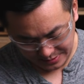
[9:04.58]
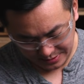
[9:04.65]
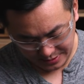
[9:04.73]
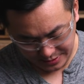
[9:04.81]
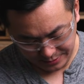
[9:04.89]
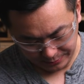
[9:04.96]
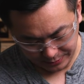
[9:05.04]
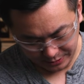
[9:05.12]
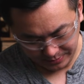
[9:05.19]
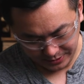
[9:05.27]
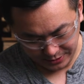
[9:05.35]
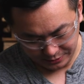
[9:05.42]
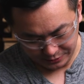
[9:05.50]
and we're going to
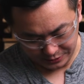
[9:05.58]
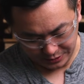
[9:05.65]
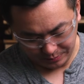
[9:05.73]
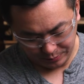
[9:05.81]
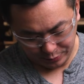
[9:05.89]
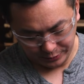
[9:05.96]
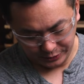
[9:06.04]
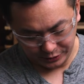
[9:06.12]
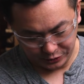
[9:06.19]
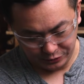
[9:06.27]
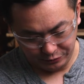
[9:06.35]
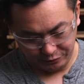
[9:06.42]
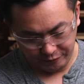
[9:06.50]
be using
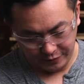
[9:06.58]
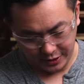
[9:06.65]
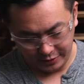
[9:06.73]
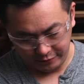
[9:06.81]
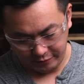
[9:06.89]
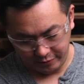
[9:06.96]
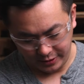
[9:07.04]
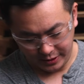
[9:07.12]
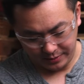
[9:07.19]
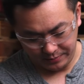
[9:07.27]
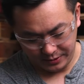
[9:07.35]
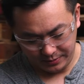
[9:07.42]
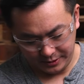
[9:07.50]
0.25
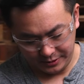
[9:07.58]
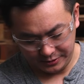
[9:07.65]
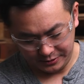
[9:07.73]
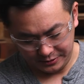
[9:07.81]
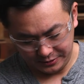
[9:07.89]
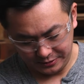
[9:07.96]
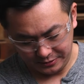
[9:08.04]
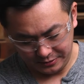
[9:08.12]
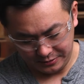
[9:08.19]
gram BBs.